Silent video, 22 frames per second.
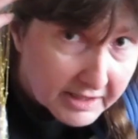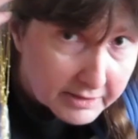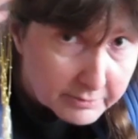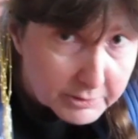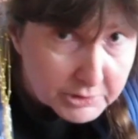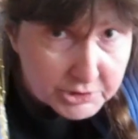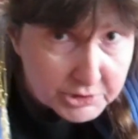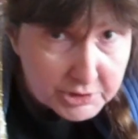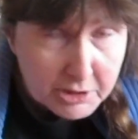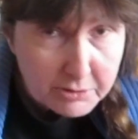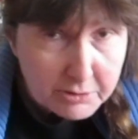I
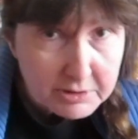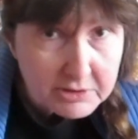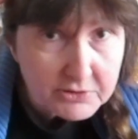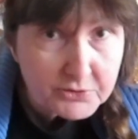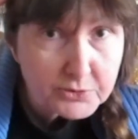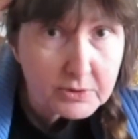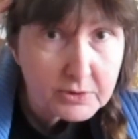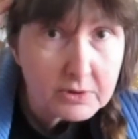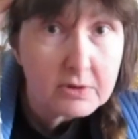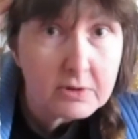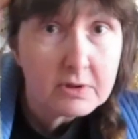will show it
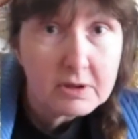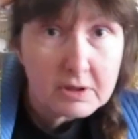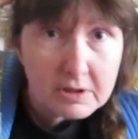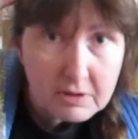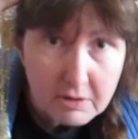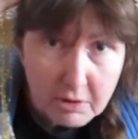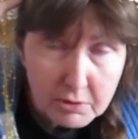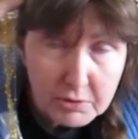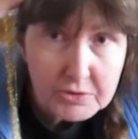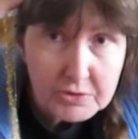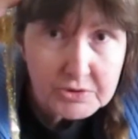
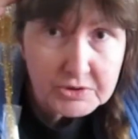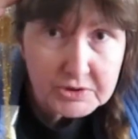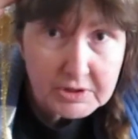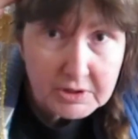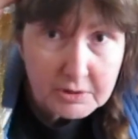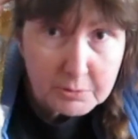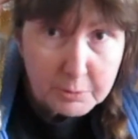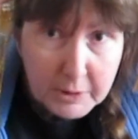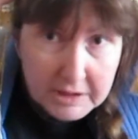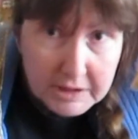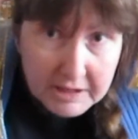
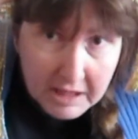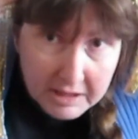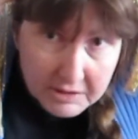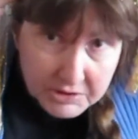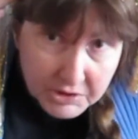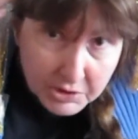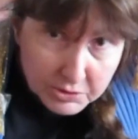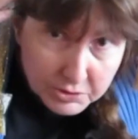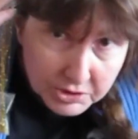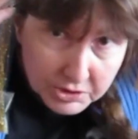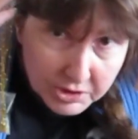also when I
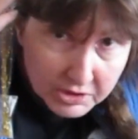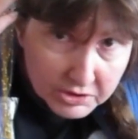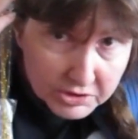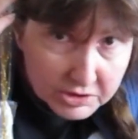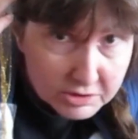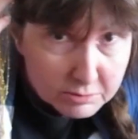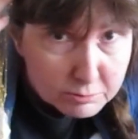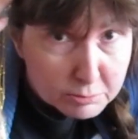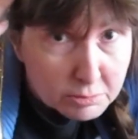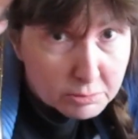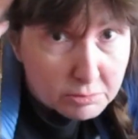show the
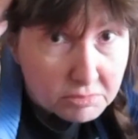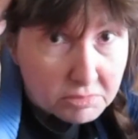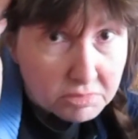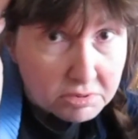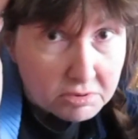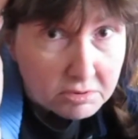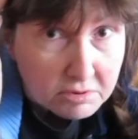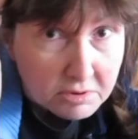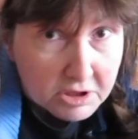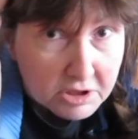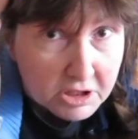costume.
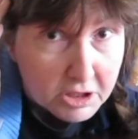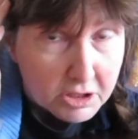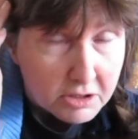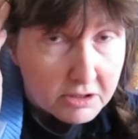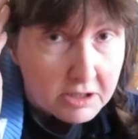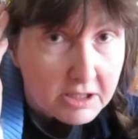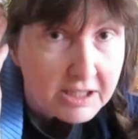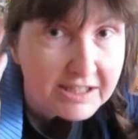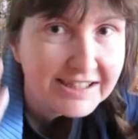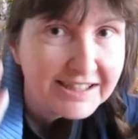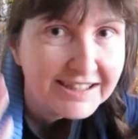Whoa,
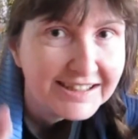look.